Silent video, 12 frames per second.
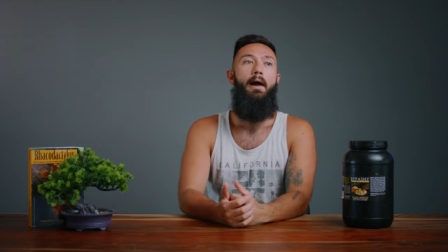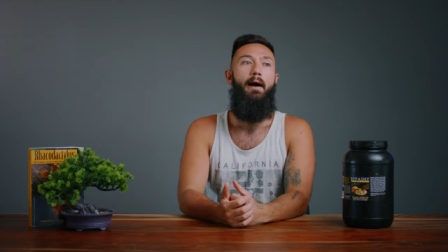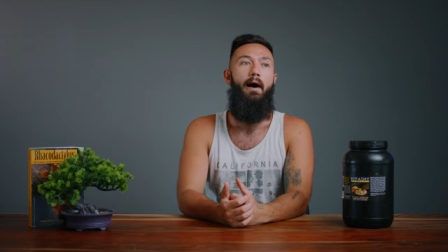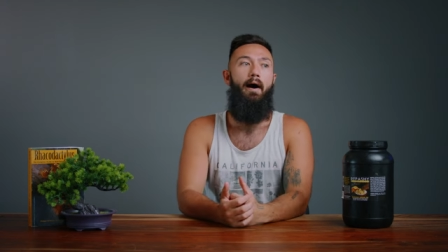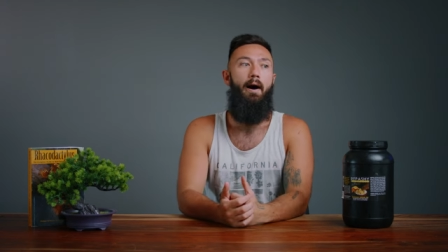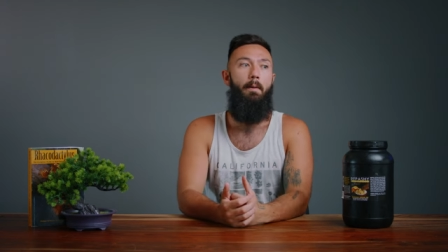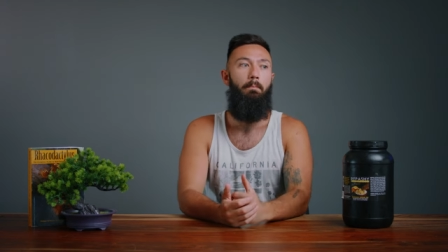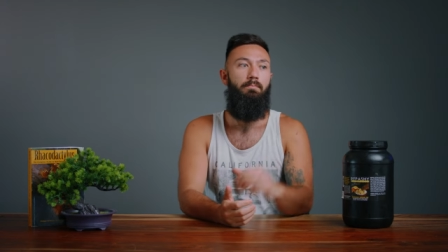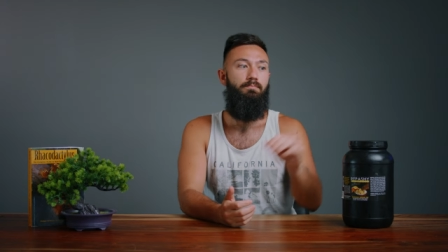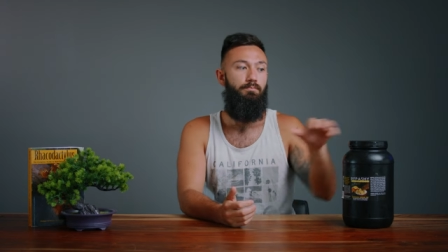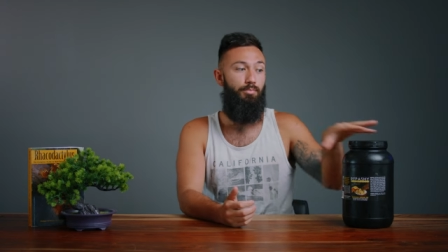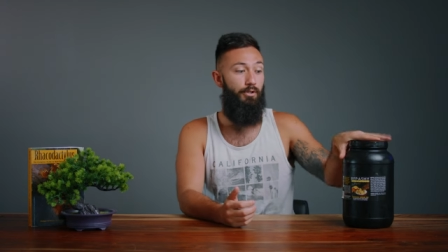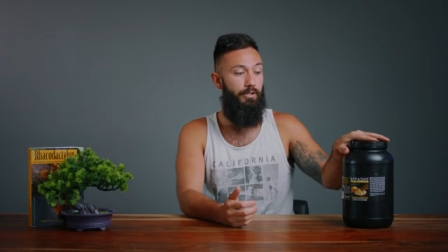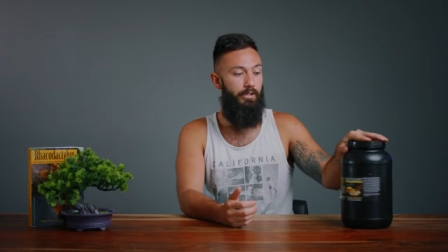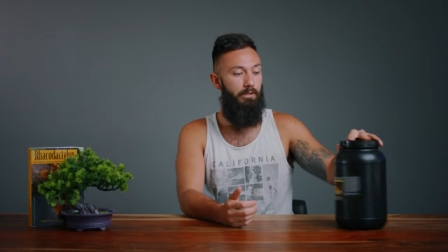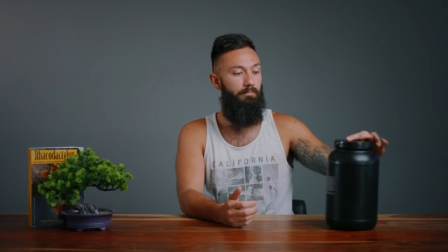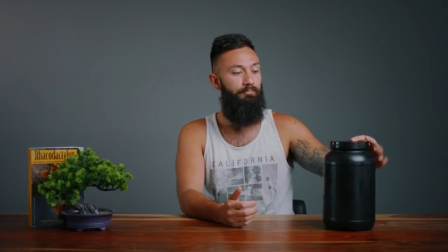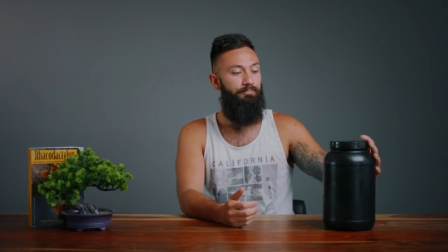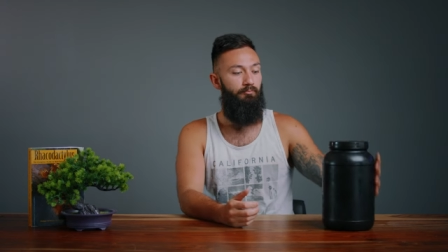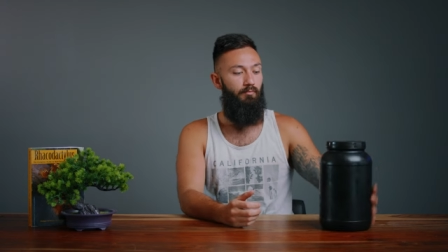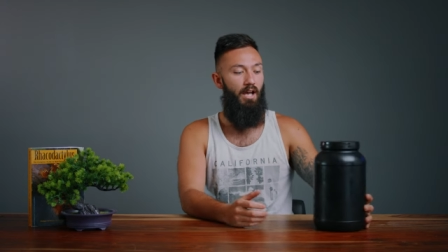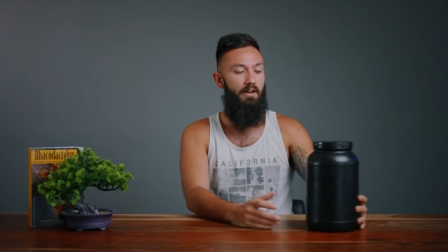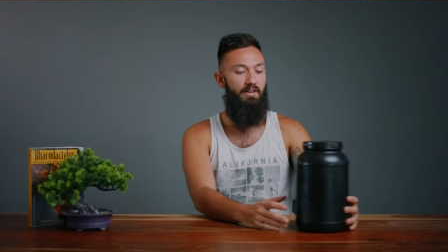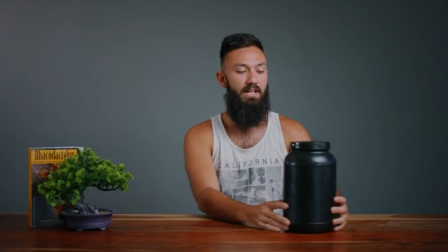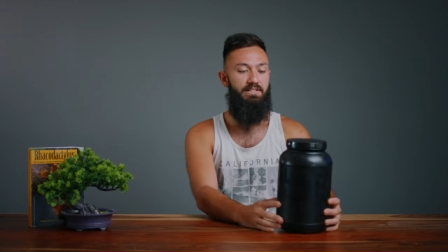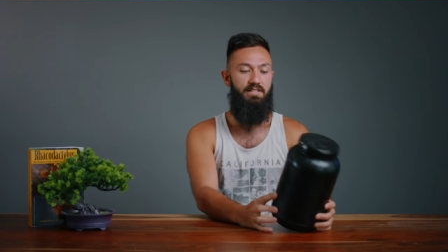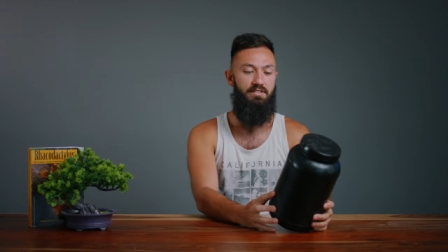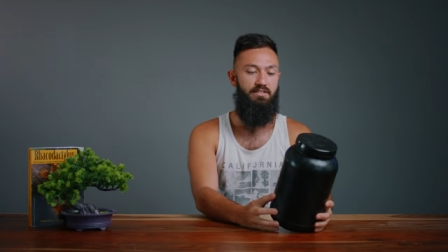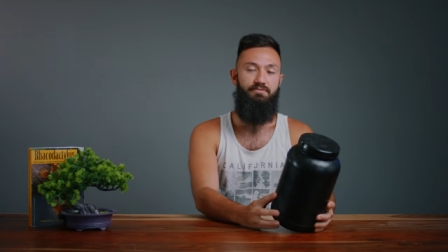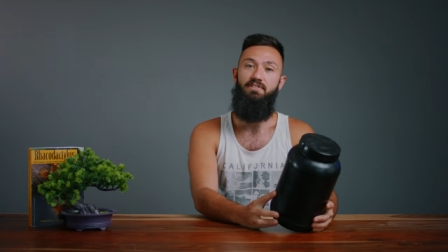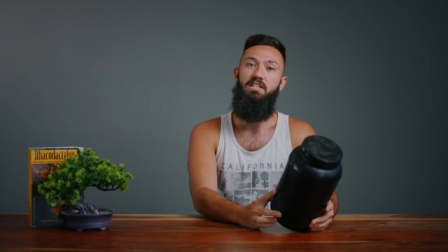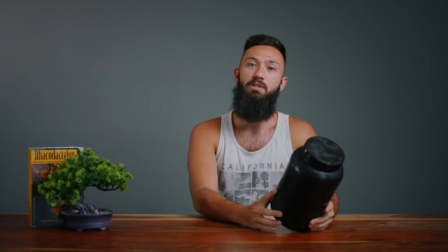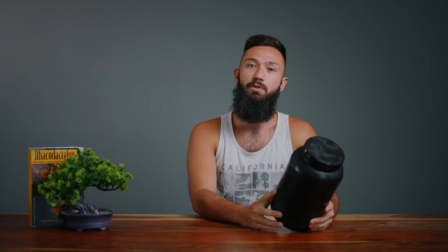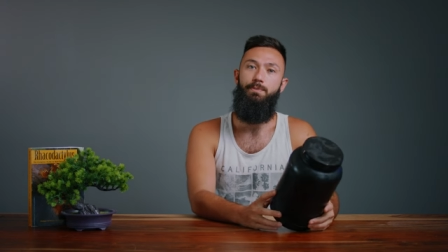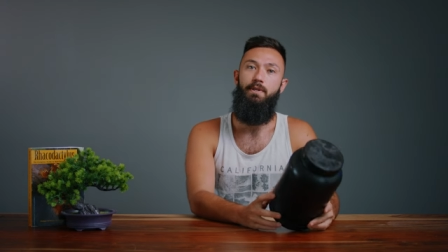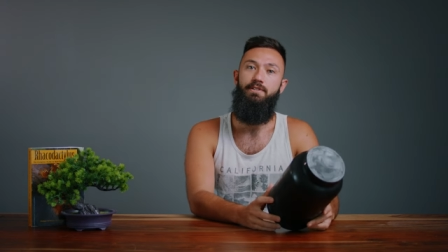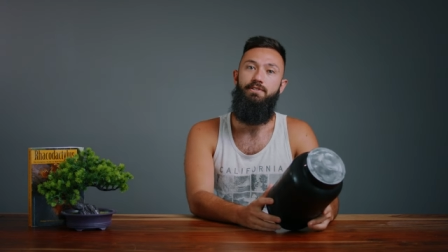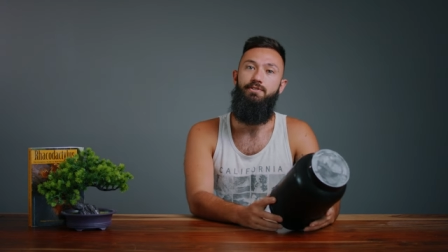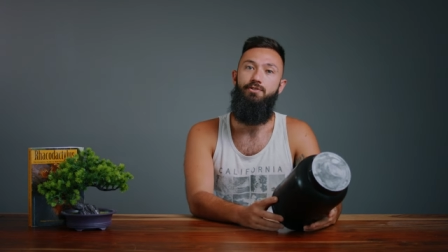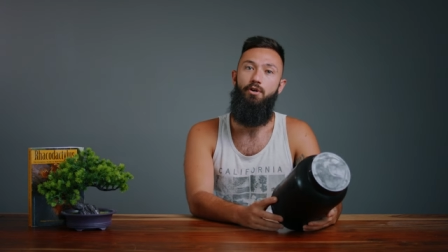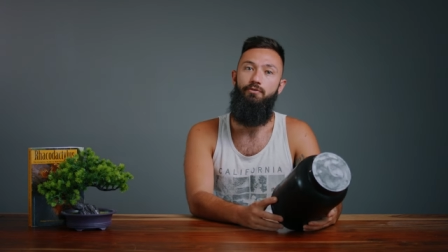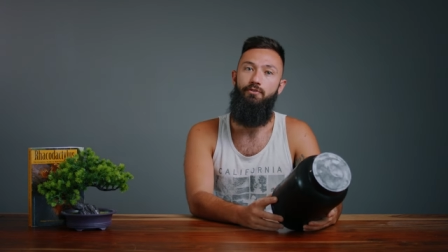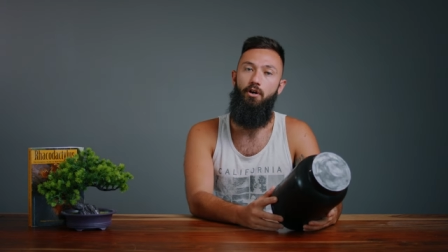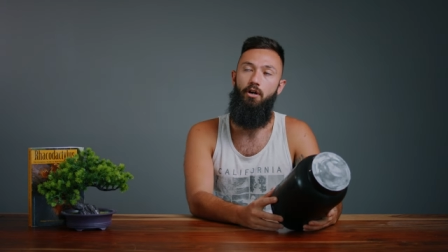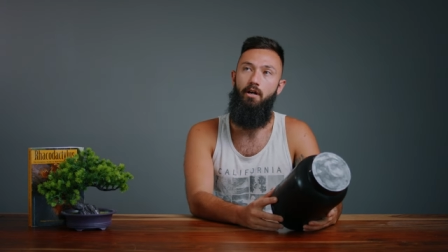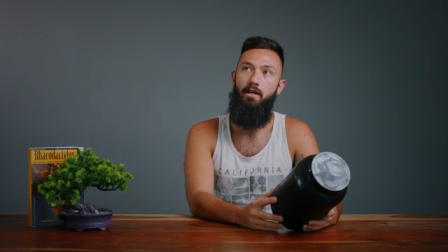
Um, pretty good. I've had decent feeding responses so far.